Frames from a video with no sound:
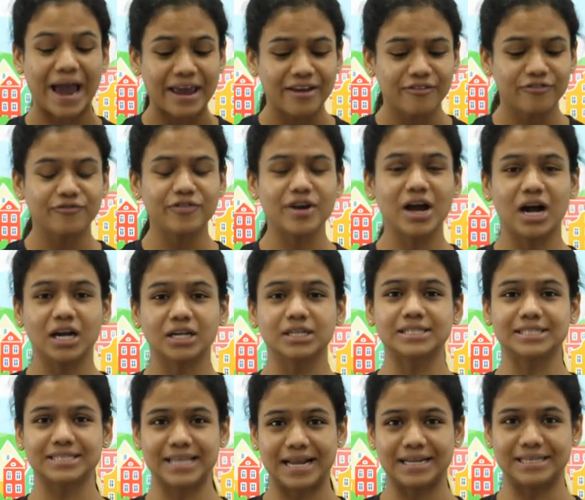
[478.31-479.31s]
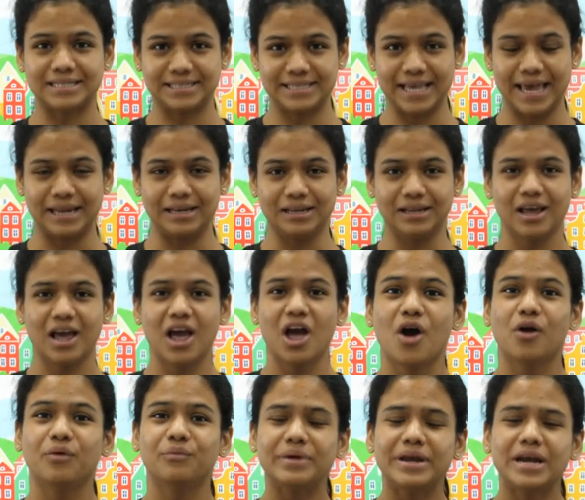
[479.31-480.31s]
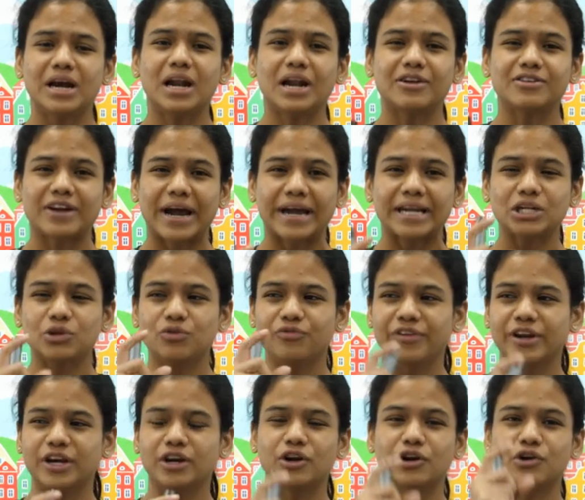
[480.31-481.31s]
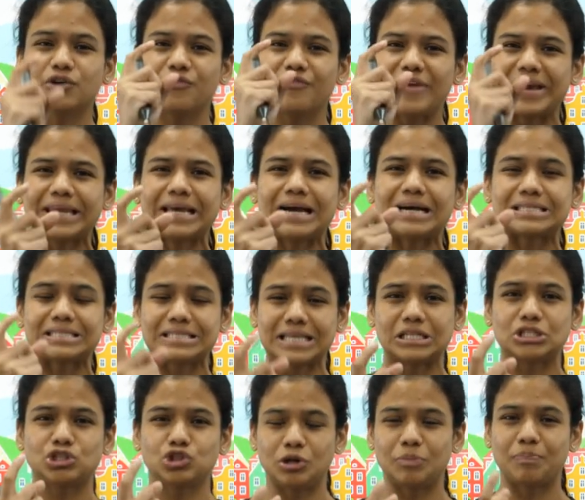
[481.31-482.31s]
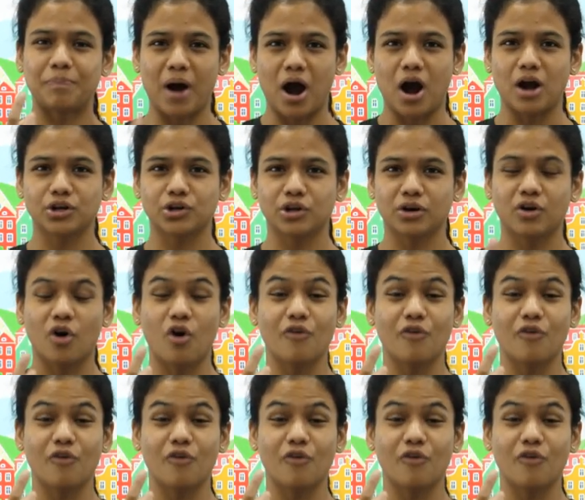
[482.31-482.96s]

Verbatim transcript: if we understand cell, we are trying to figure out a very essential part